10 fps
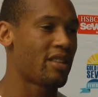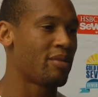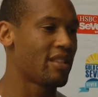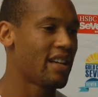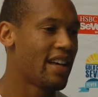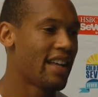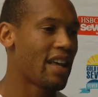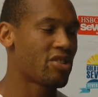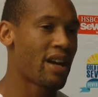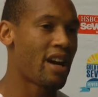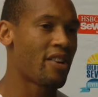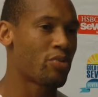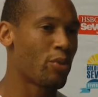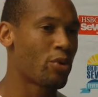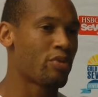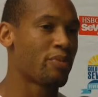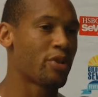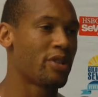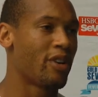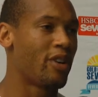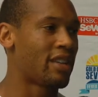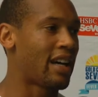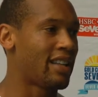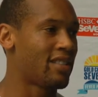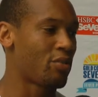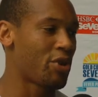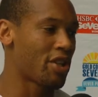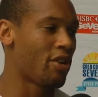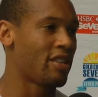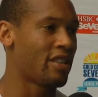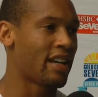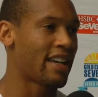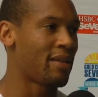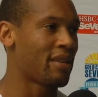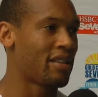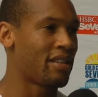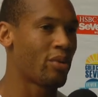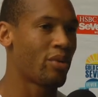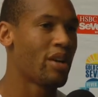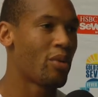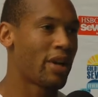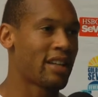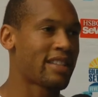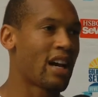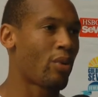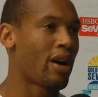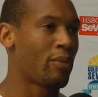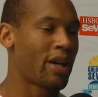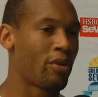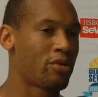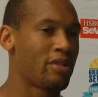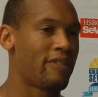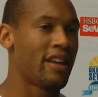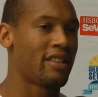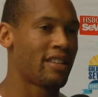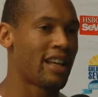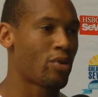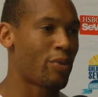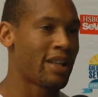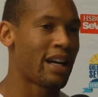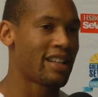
and there's some areas we wanted to improve on, and we showed in that game that we can attack well and we can also defend, and that's what we lacked